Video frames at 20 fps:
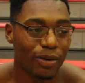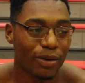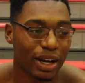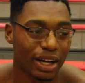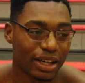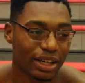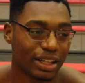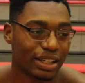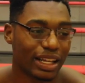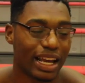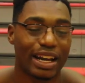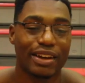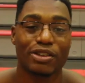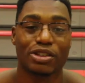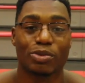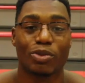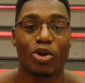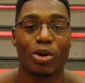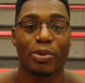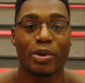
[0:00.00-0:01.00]
awakening that it
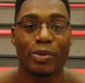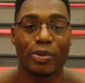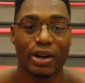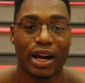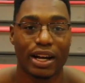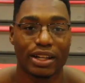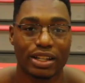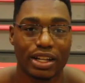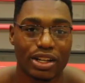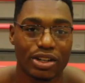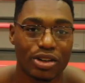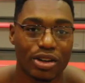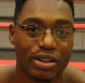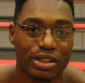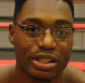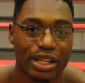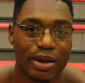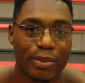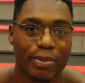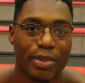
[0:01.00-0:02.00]
was more people out there,
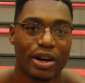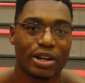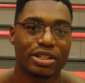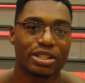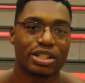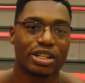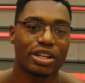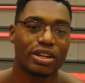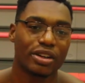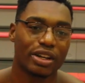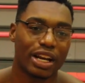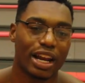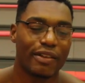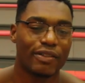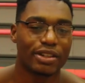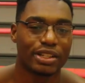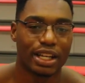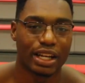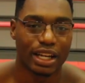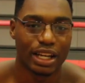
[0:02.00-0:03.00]
better skills and
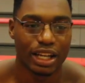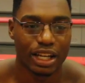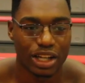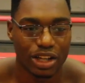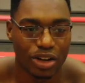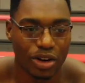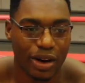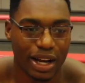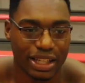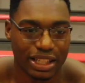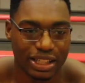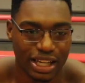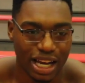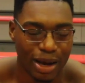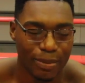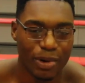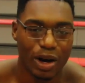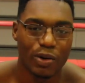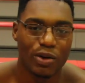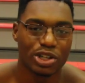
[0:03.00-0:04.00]
everything. At the
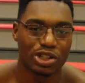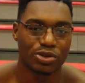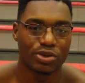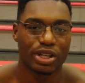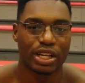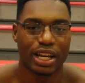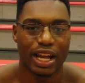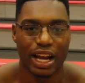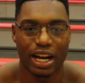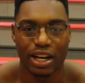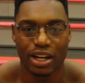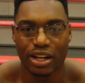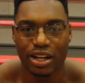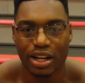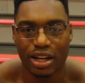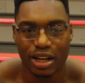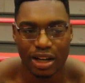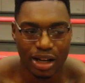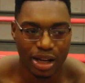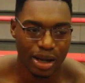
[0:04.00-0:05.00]
time I wasn't really that
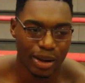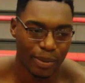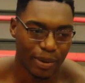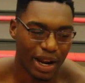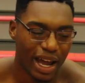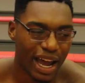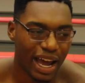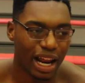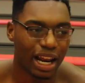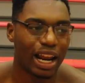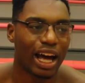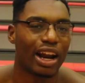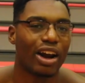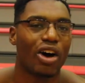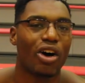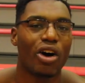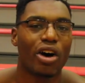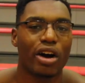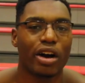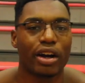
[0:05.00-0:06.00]
good, but I had a lot
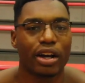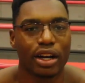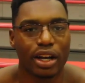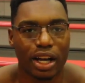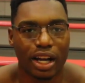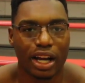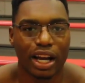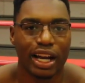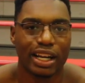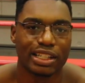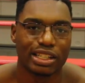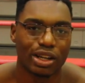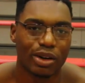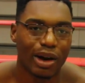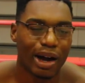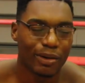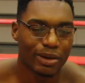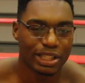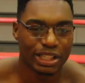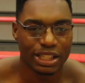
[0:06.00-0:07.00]
of heart. And
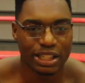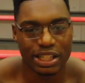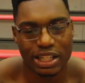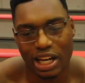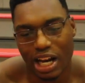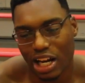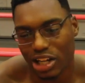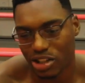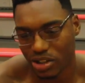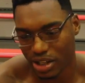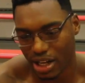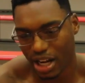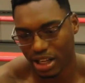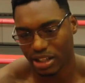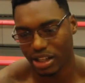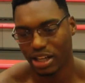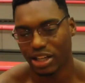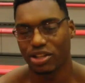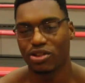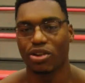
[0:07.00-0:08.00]
so I would see DeAndre
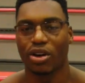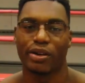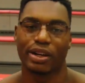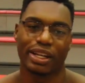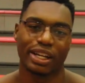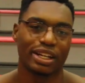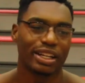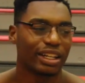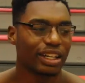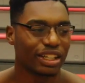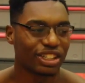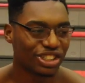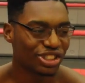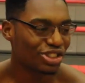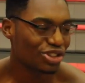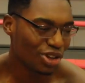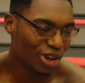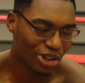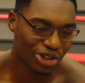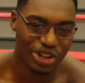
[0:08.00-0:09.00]
out there, killing it,
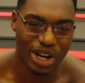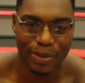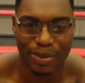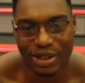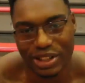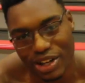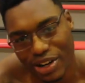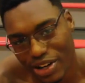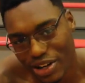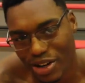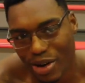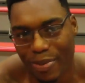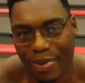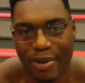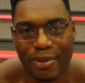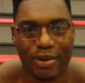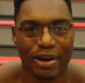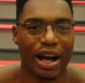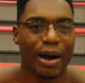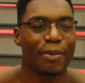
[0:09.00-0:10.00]
dropping 30 on
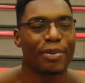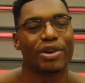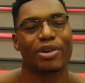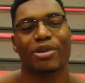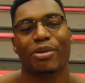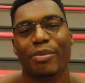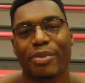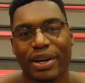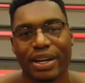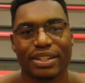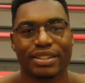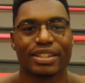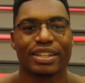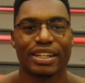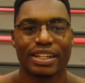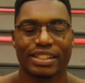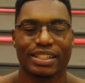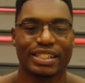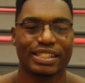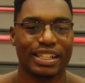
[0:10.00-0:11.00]
people, and I'll be on the bench
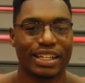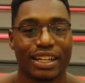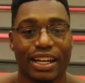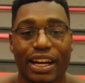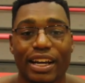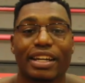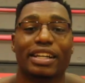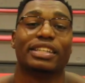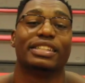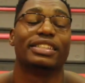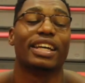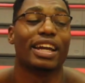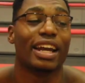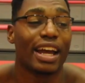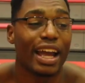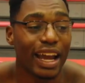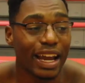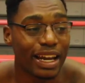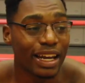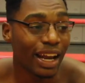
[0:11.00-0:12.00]
just sitting there, and instead
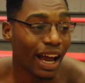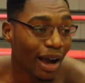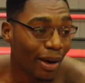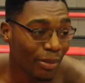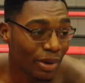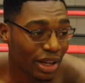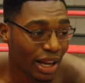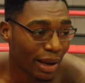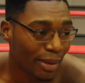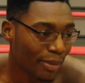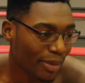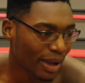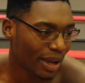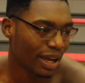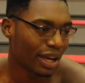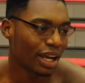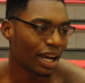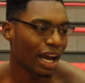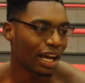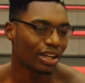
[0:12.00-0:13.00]
of hating, I'll be like,
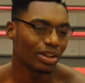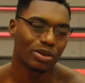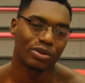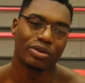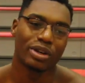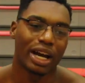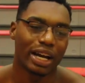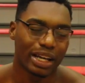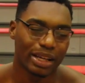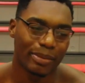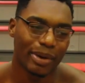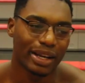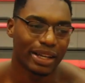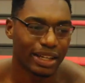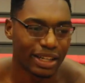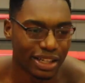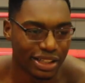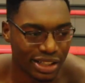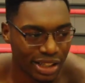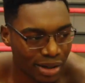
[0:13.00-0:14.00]
man, I know when I get back
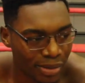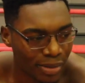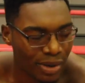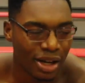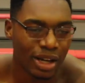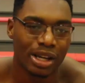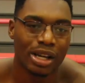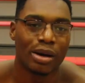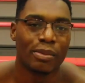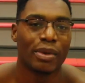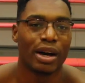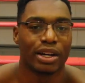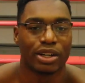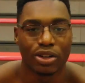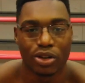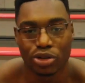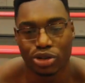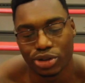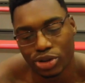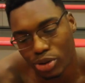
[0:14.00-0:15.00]
in the gym, I'm about
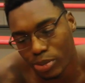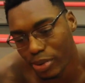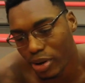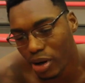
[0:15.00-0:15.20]
to go stupid